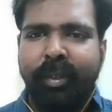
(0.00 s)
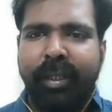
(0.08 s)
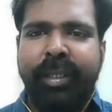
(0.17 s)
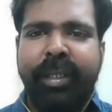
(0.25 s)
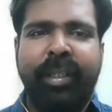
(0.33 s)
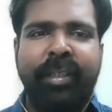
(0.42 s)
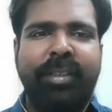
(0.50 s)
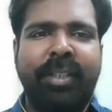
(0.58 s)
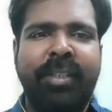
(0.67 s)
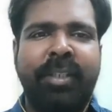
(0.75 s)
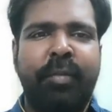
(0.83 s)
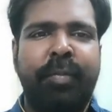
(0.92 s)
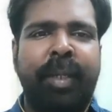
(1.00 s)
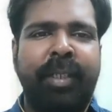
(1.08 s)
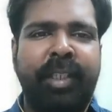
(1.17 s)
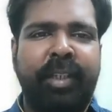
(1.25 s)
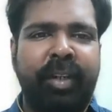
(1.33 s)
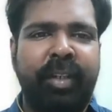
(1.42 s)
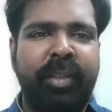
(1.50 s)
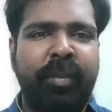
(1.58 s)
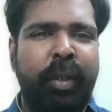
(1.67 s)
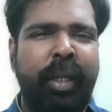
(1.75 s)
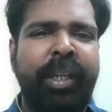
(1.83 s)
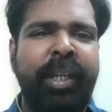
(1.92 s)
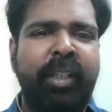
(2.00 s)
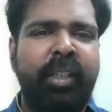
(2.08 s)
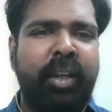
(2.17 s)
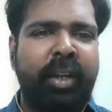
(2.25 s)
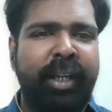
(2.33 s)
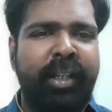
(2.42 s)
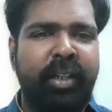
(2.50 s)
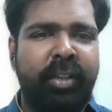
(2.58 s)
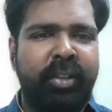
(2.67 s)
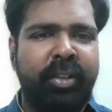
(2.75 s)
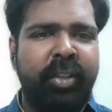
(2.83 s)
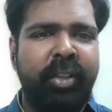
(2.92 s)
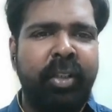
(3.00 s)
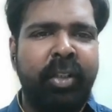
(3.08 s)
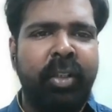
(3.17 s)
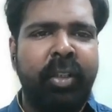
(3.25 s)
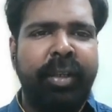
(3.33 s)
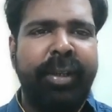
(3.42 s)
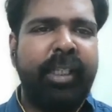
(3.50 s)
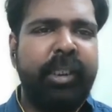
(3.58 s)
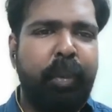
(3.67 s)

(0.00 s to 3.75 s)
any instances of magic realism or any other writers so of